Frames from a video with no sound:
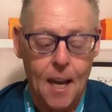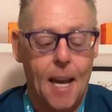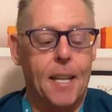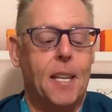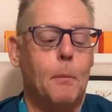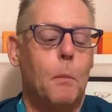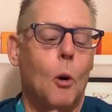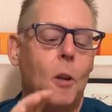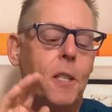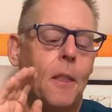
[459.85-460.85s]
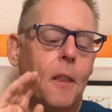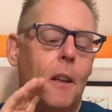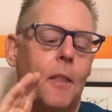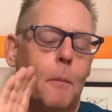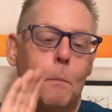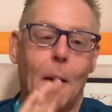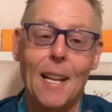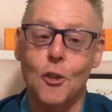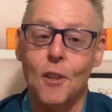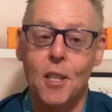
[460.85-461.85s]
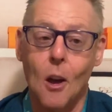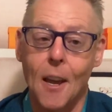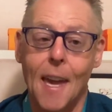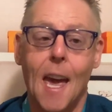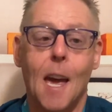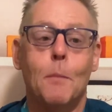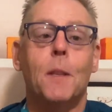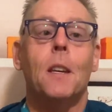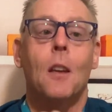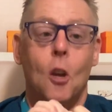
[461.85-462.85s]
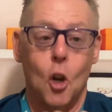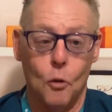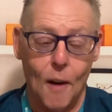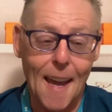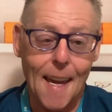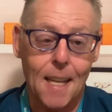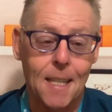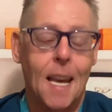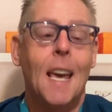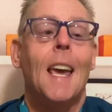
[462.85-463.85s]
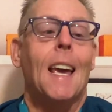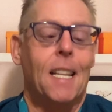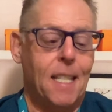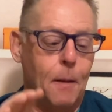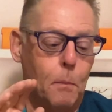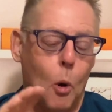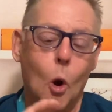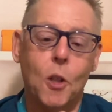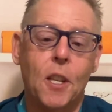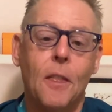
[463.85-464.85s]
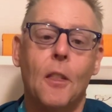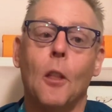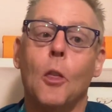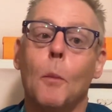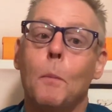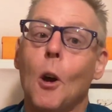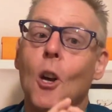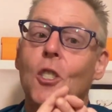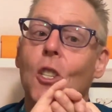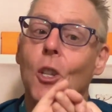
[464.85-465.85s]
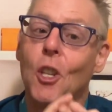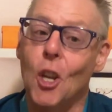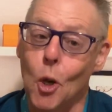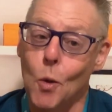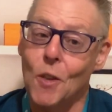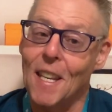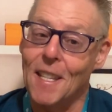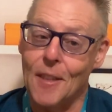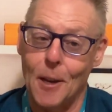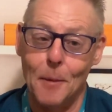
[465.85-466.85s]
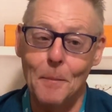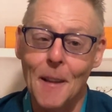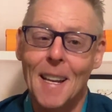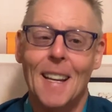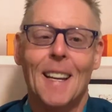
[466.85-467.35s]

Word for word: It's important that the batteries are kept correct. It's important that the person uses them